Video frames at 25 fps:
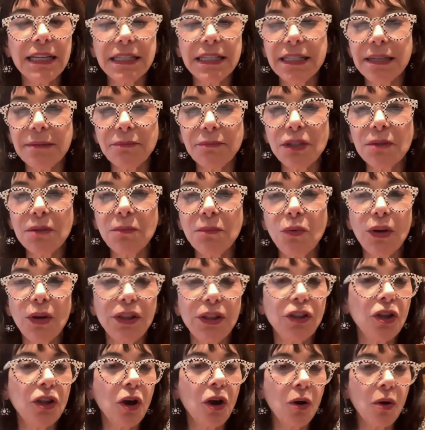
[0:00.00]
symptom
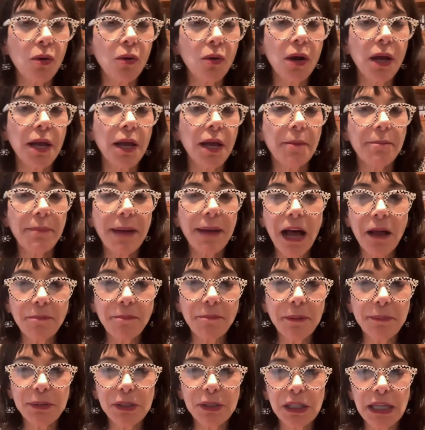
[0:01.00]
with no
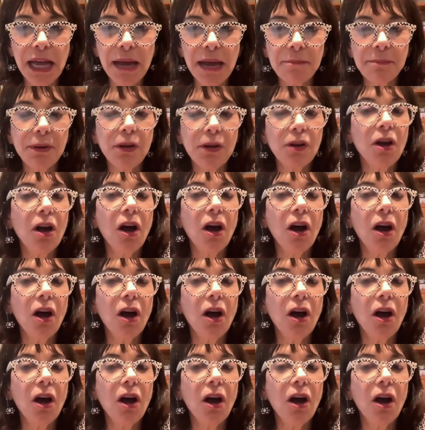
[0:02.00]
palpable lump